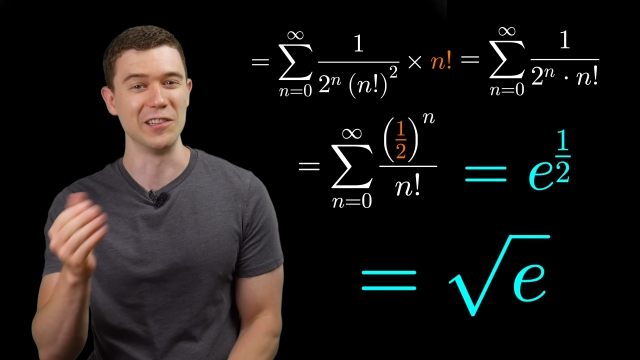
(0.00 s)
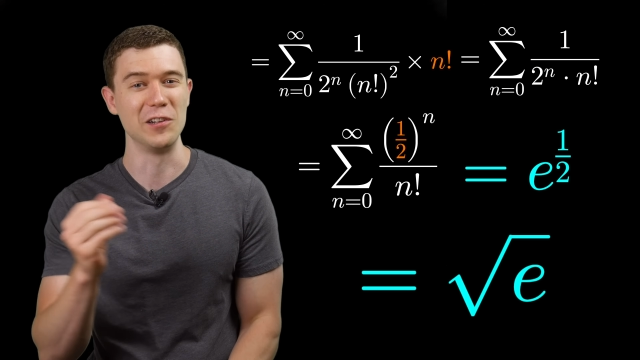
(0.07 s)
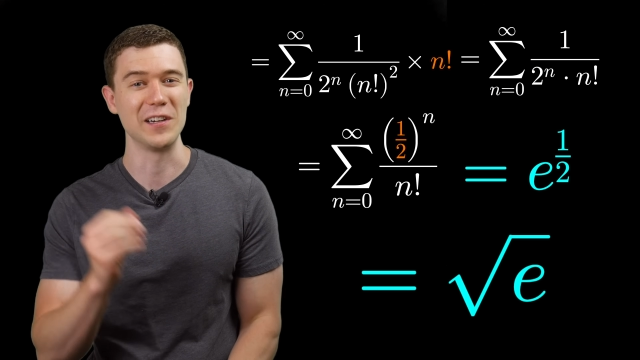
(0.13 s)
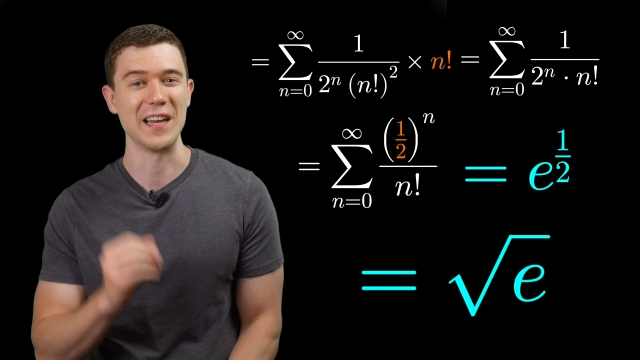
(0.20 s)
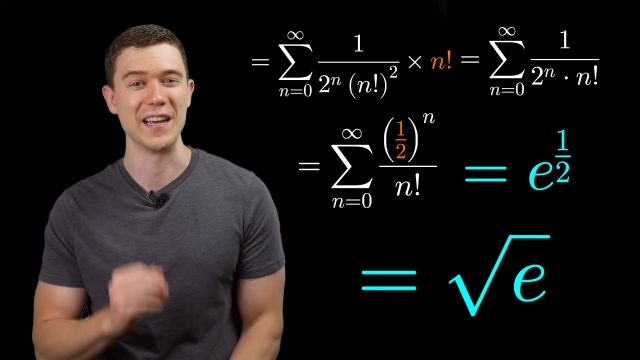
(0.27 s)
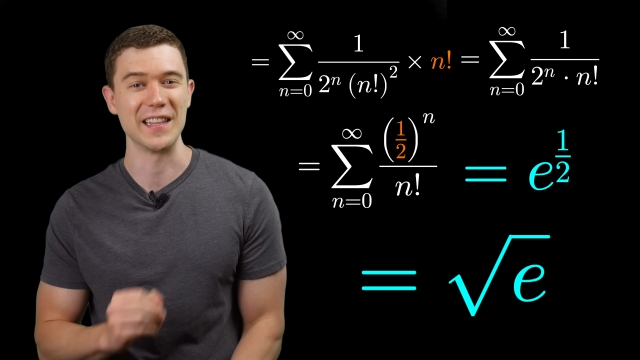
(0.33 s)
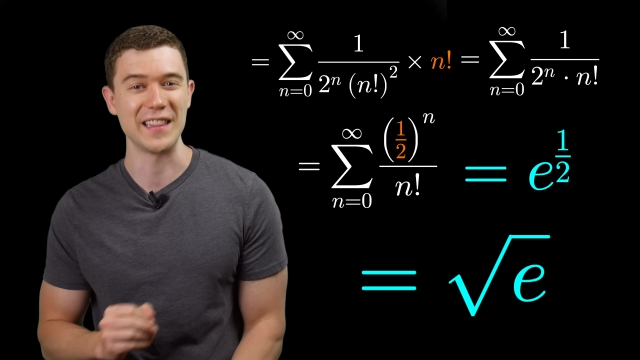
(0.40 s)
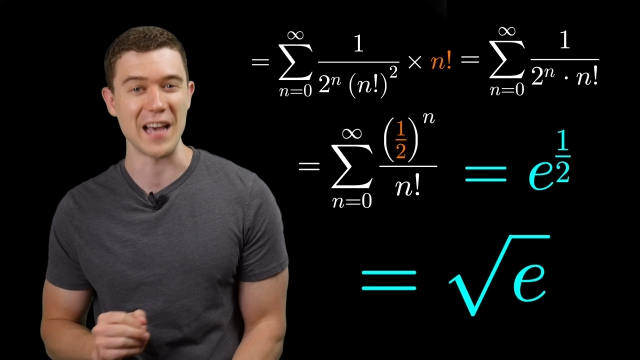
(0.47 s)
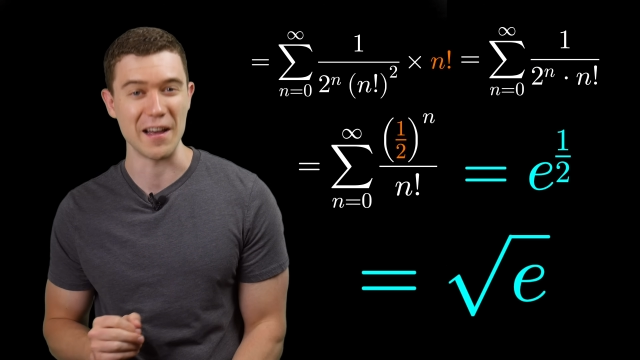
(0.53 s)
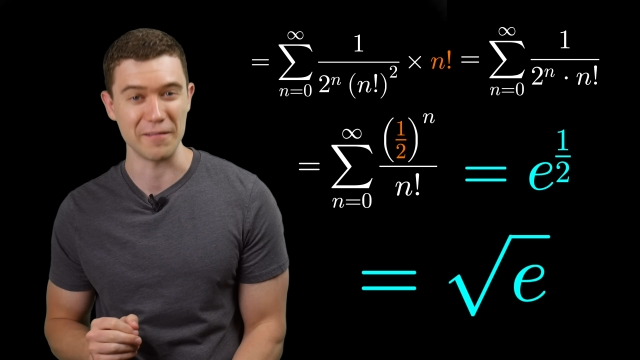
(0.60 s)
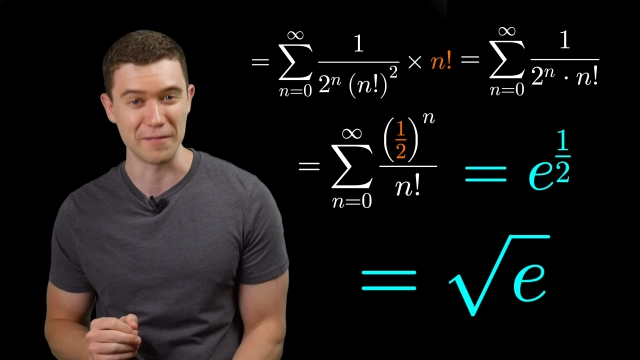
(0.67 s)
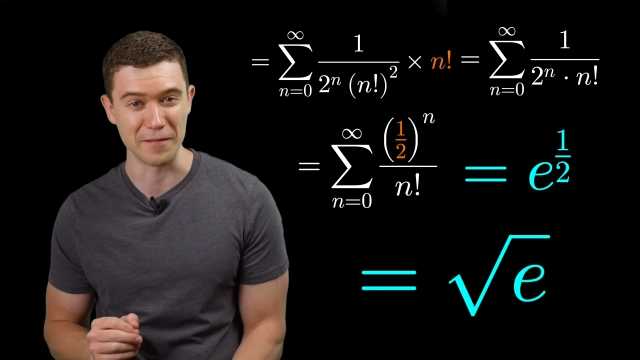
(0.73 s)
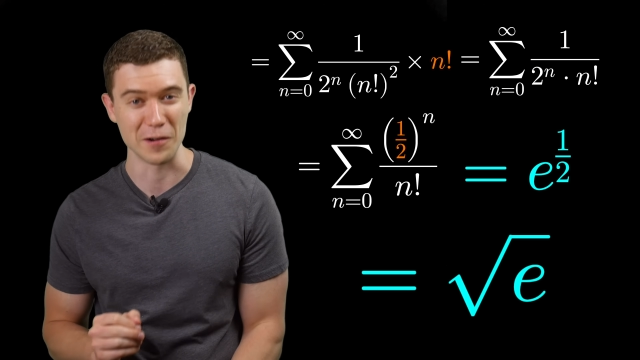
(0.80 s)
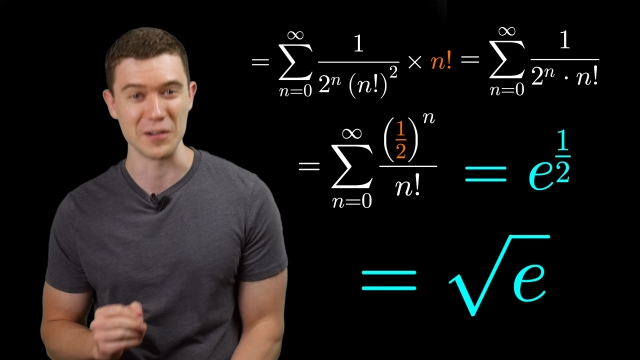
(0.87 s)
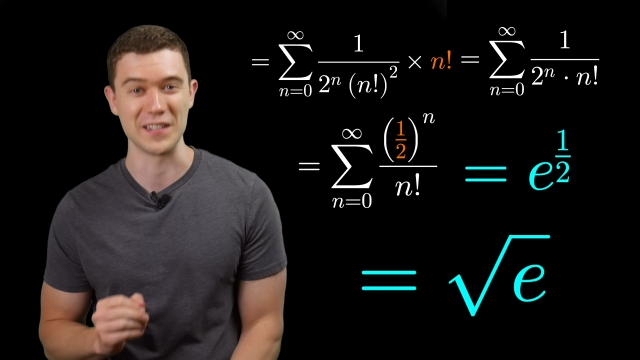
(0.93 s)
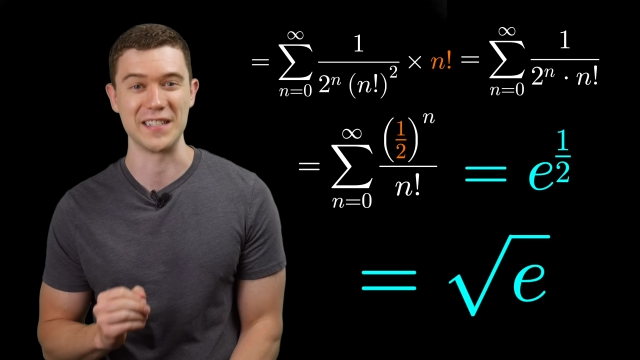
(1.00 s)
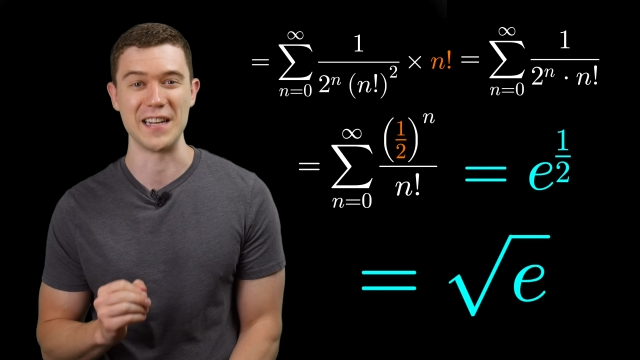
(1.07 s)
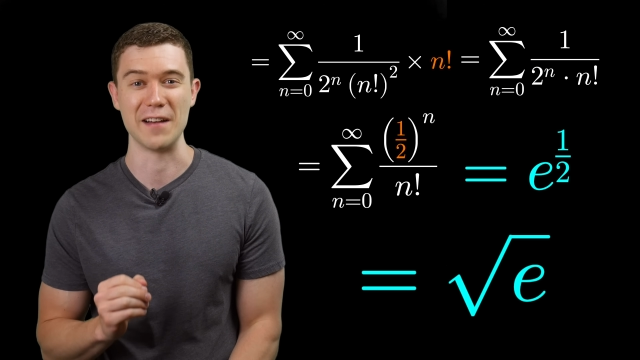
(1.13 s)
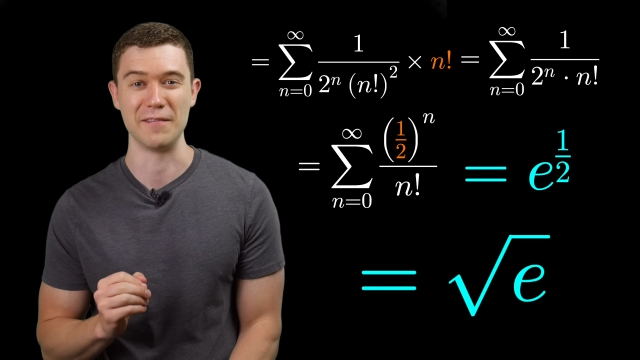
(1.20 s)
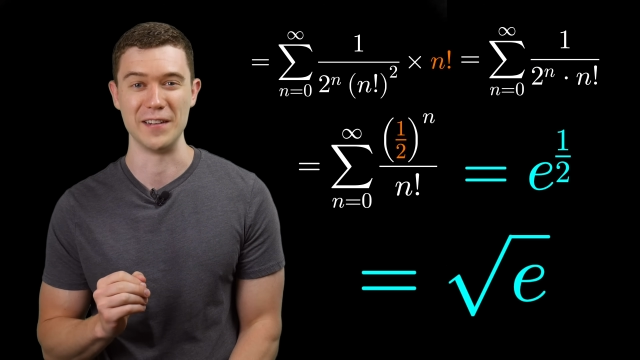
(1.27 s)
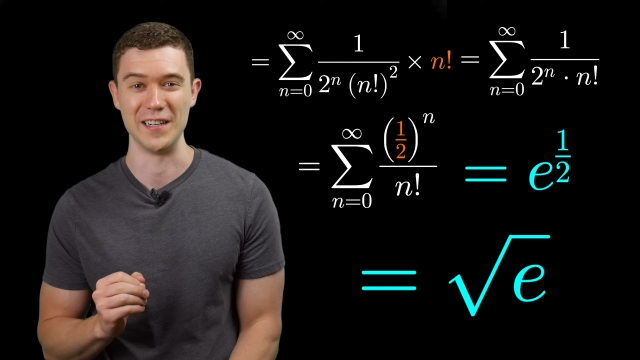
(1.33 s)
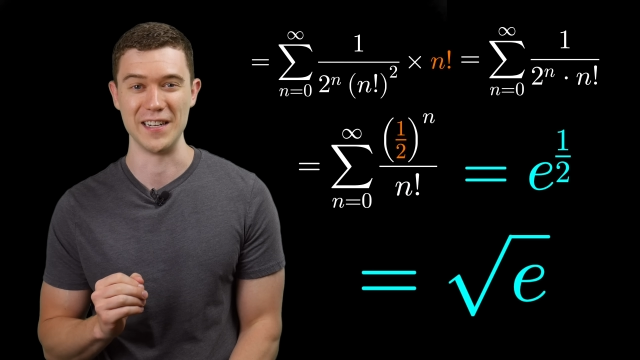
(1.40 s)
looking at that first
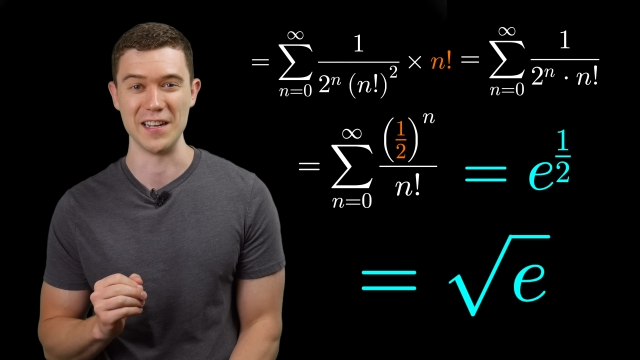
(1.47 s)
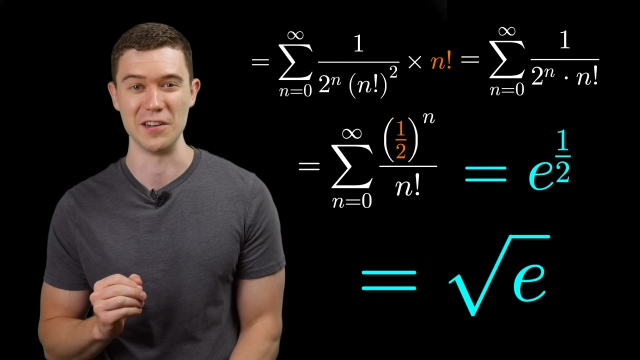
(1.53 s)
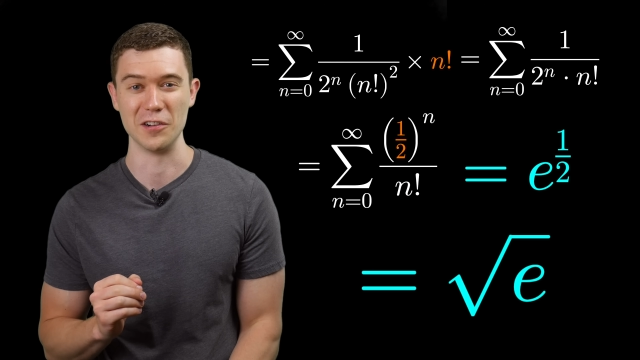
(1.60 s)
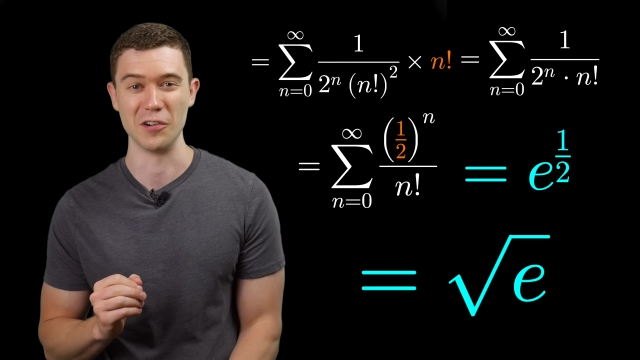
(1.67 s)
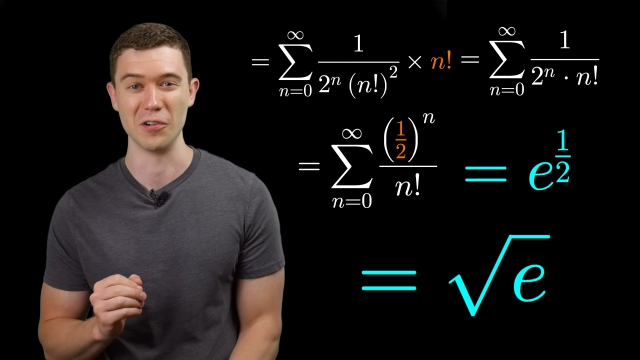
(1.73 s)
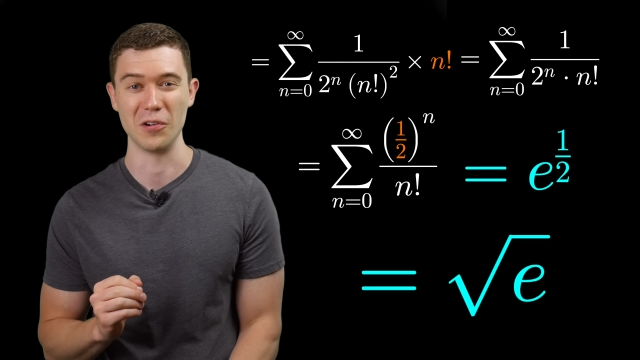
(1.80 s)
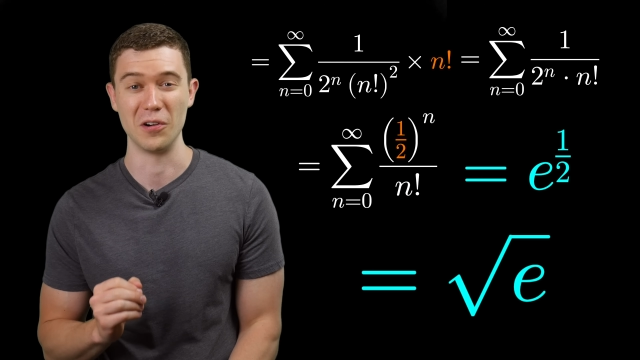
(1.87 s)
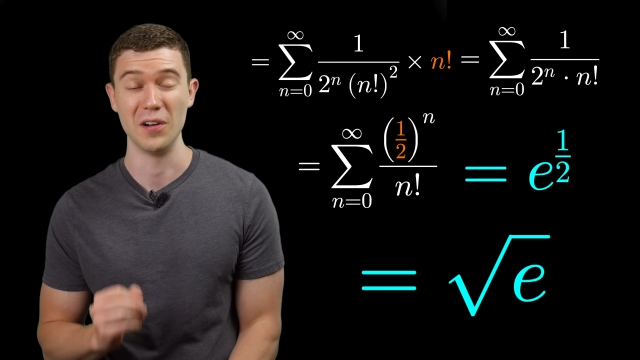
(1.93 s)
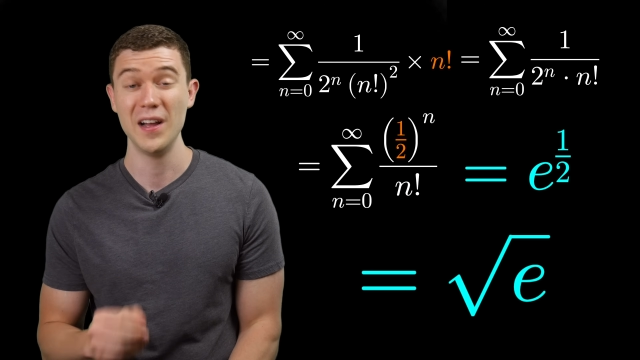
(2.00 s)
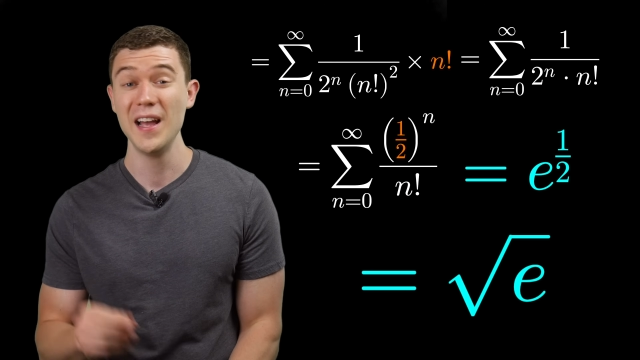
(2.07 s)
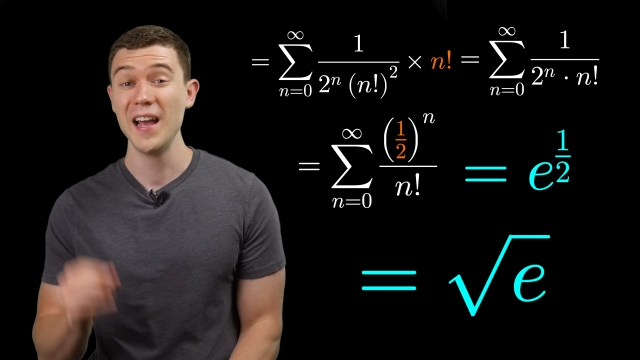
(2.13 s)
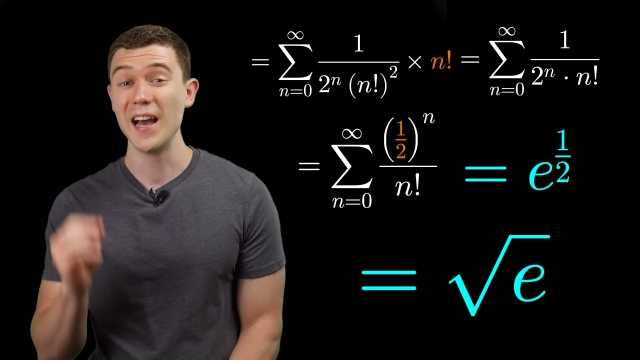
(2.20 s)
definite integral.